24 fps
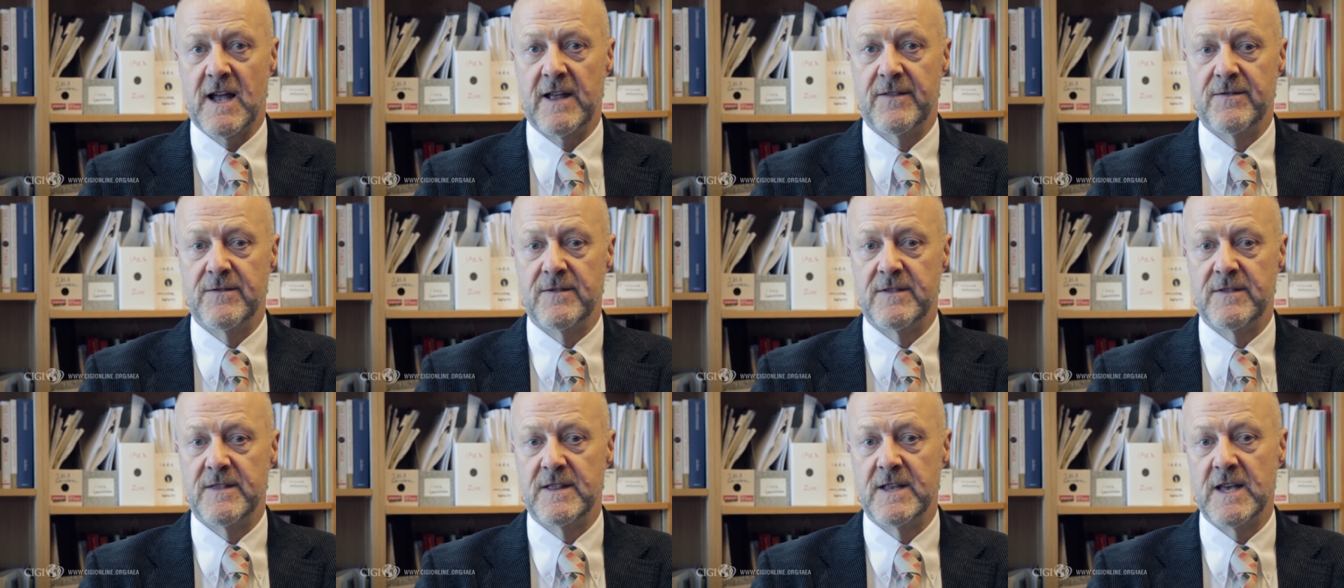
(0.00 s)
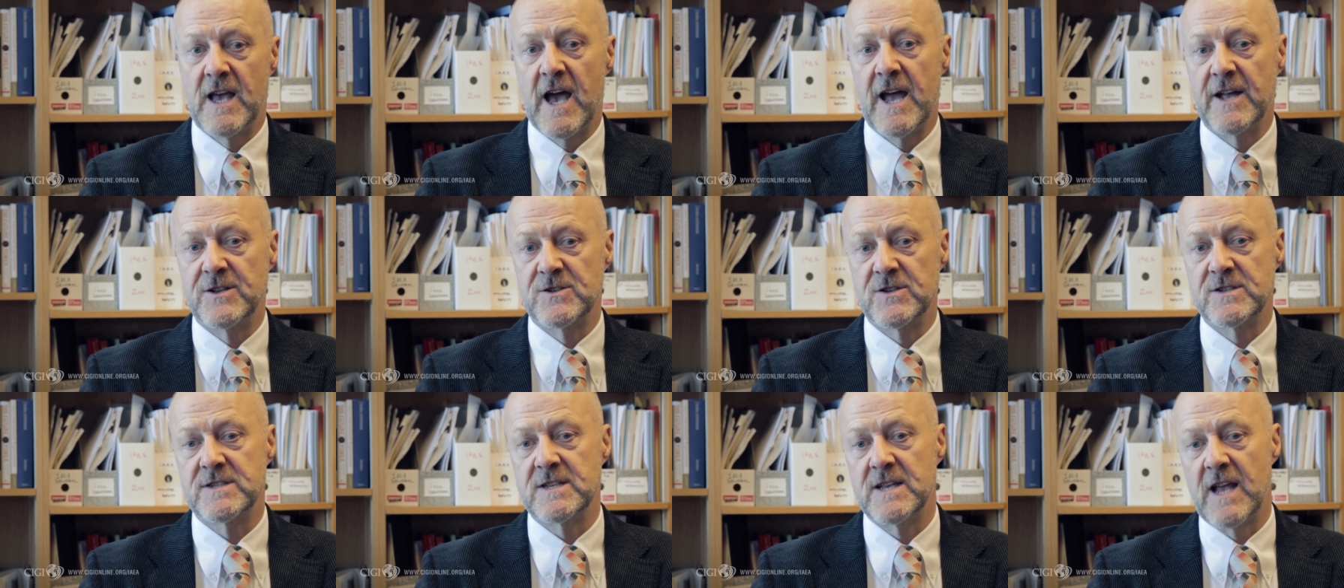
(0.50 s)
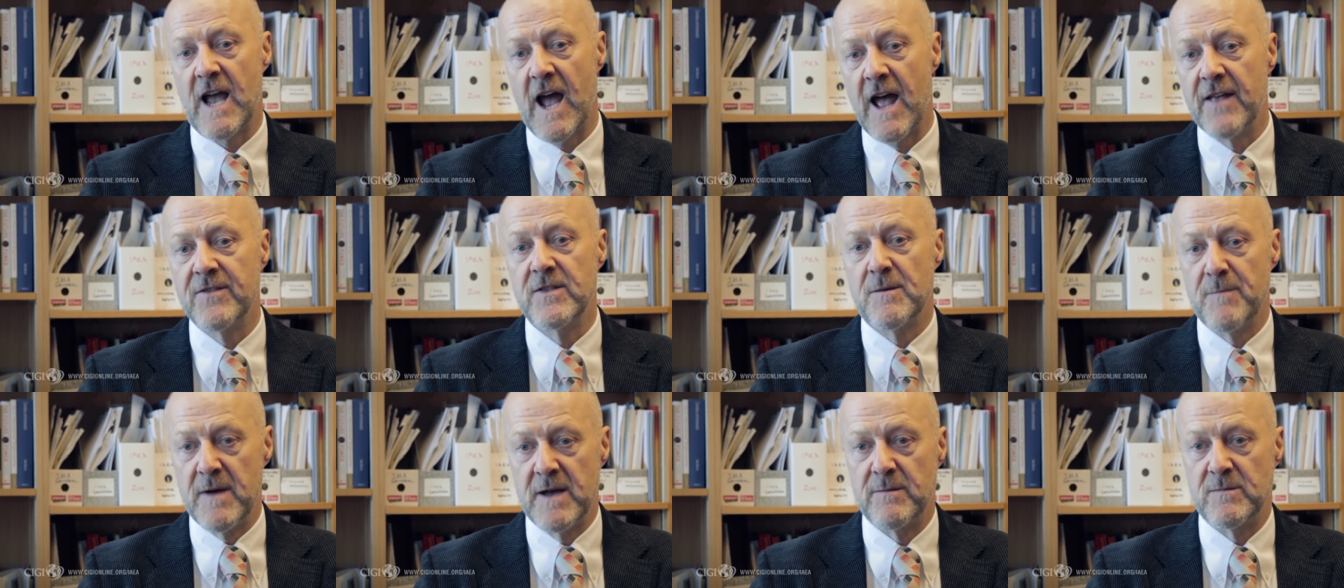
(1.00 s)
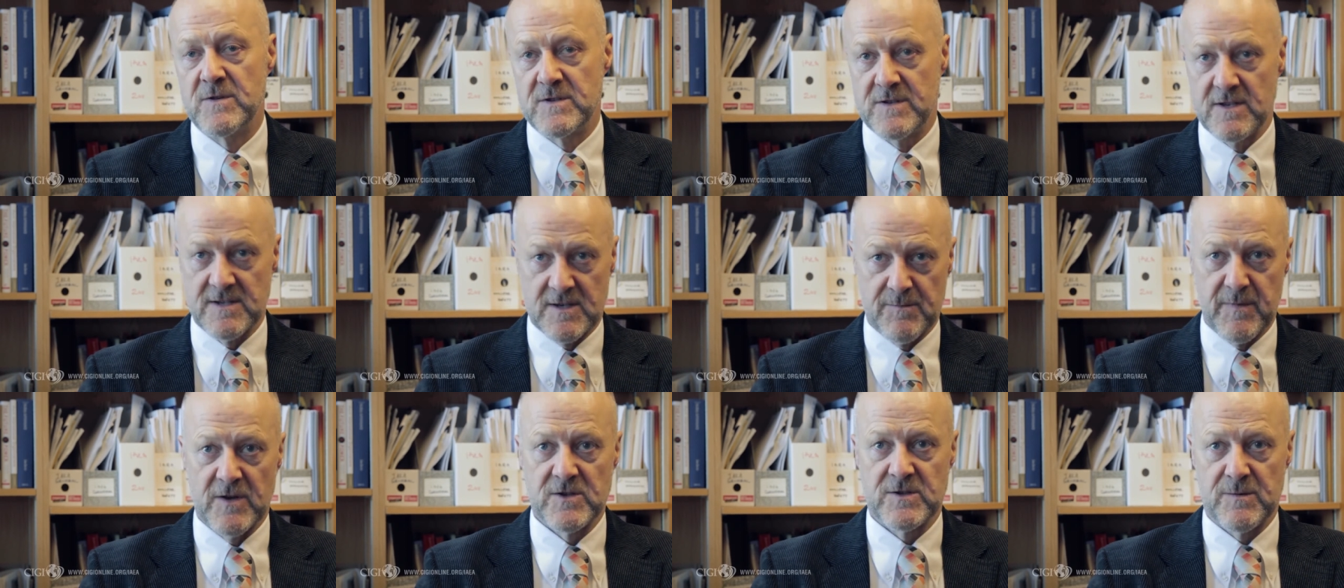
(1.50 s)
and the agency and the members are
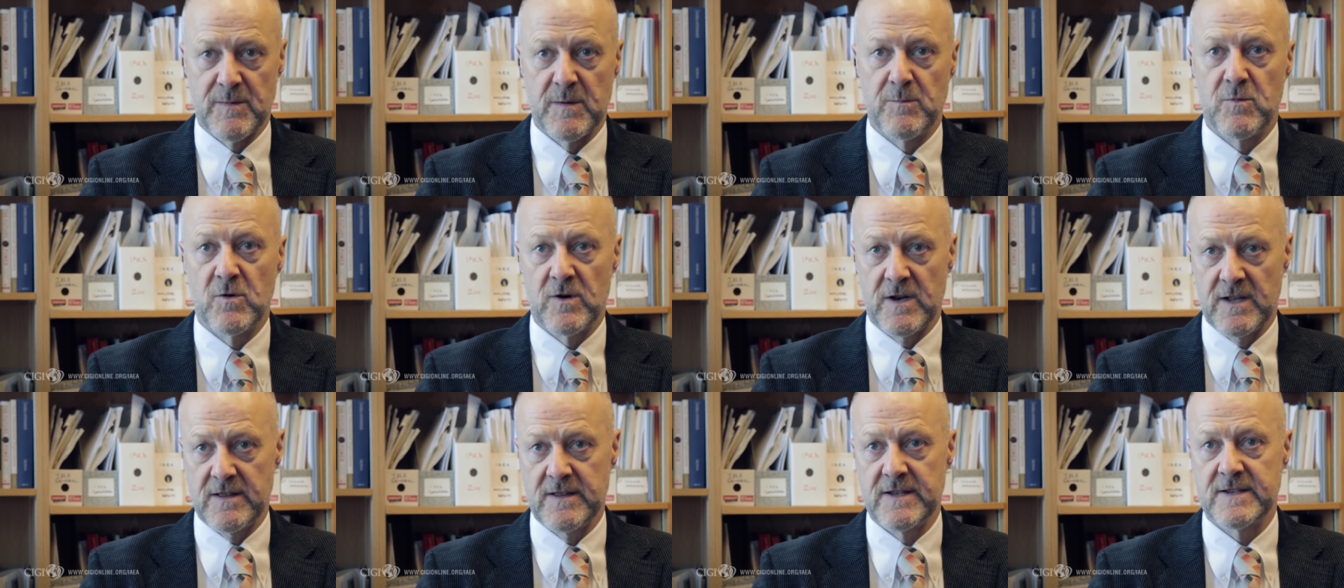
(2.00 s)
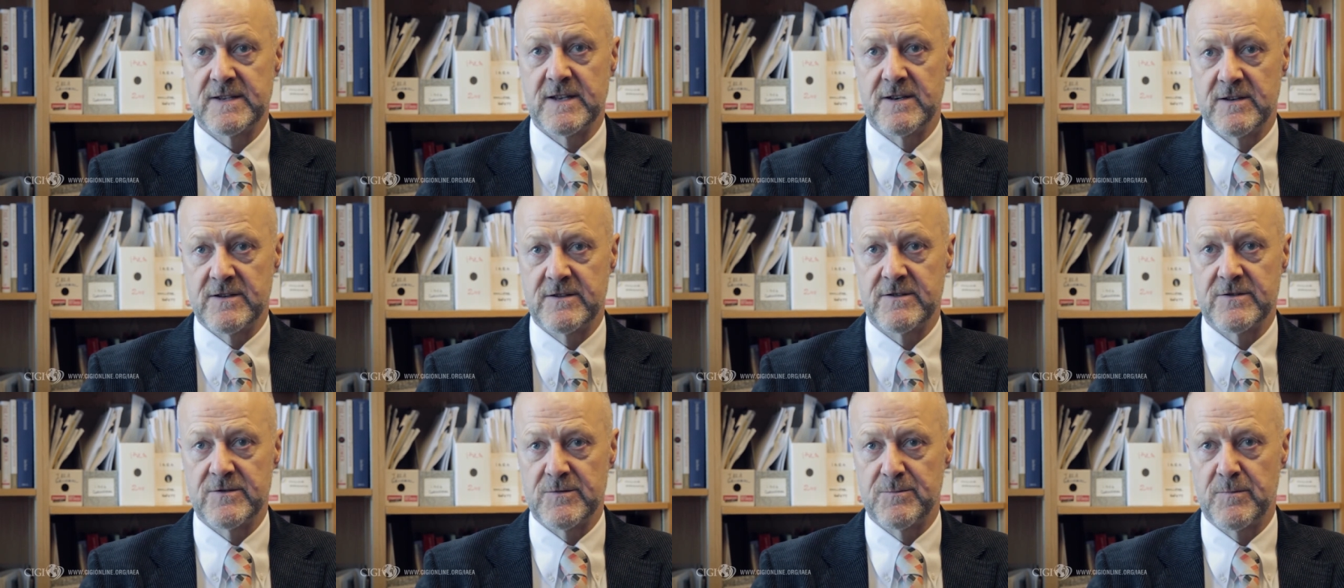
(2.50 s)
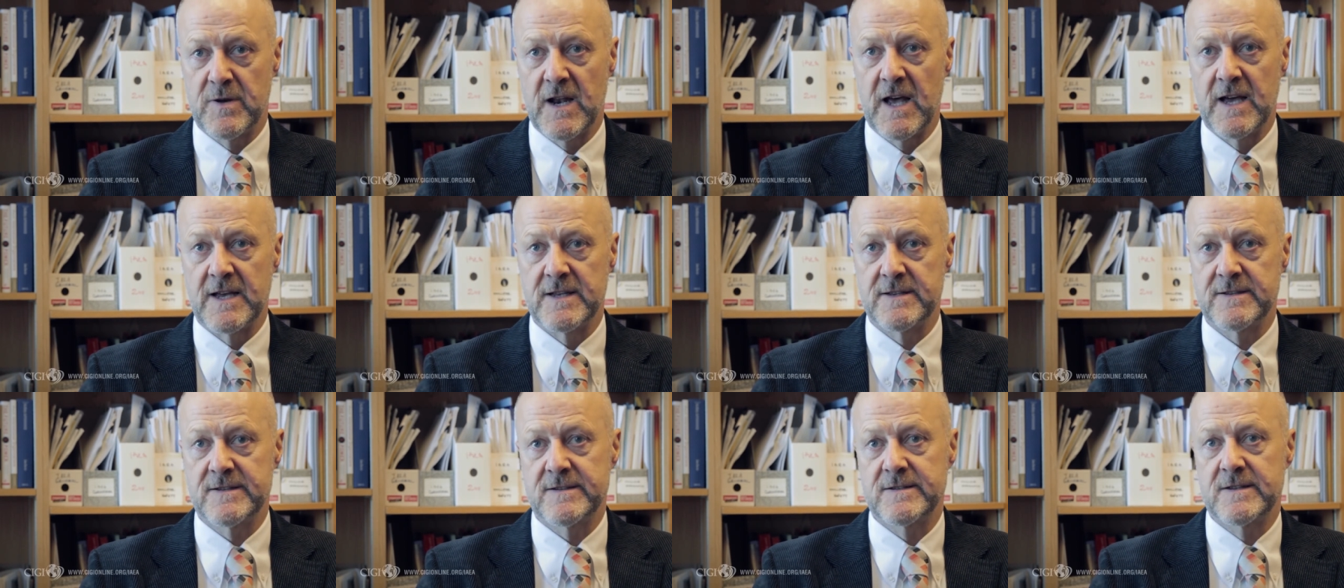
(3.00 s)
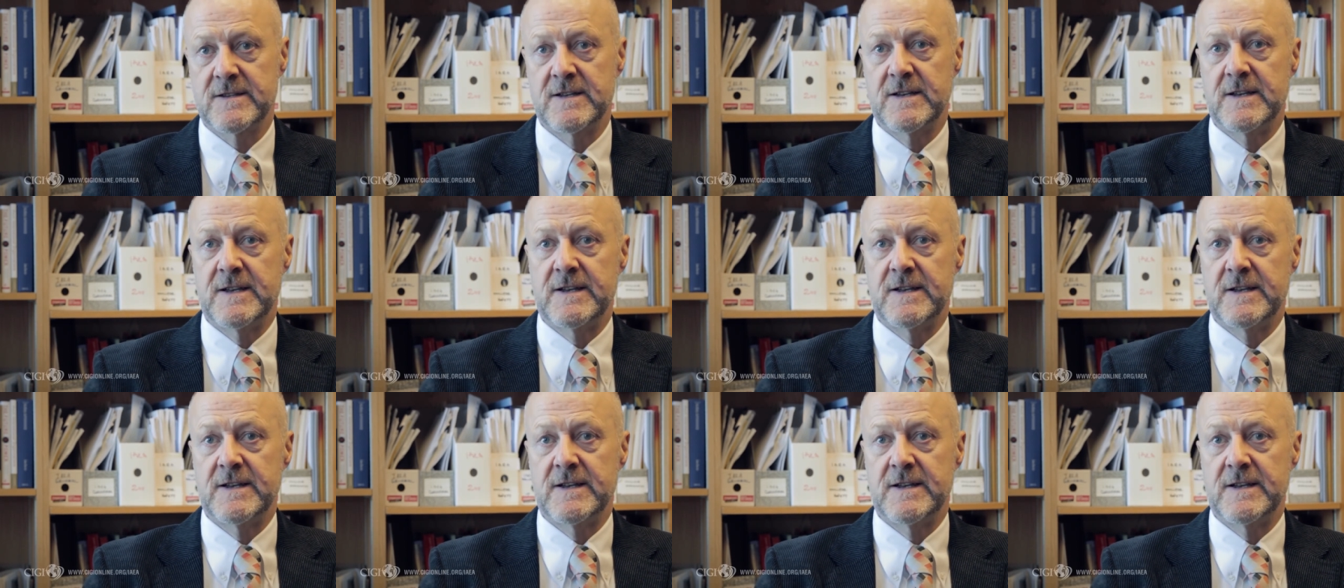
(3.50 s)
supposed to be putting this into place.